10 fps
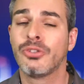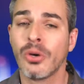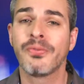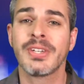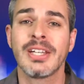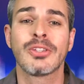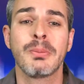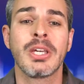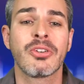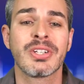Don't forget to
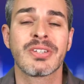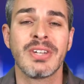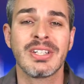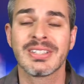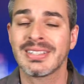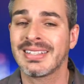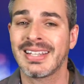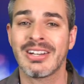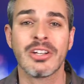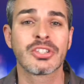make your reservations. It
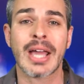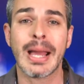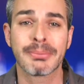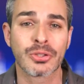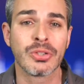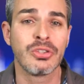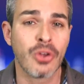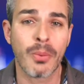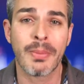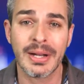costs absolutely
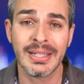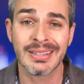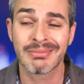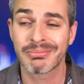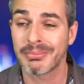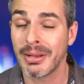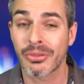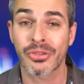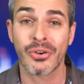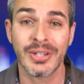no money and
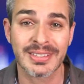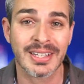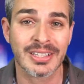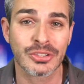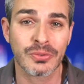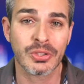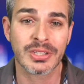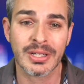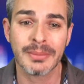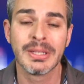about 30 seconds of your
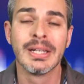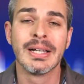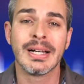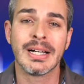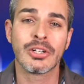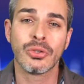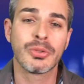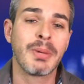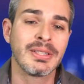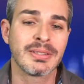time. Go to
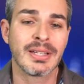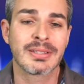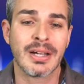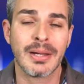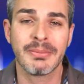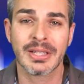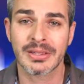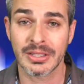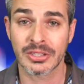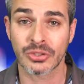Byton.com. That
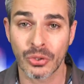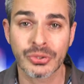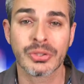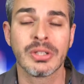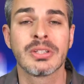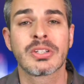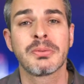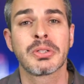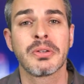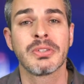link is also in the
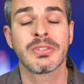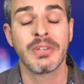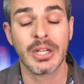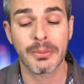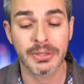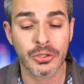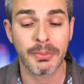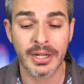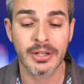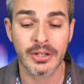description of this video, but you
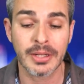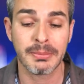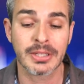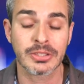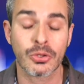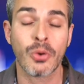better hurry because there are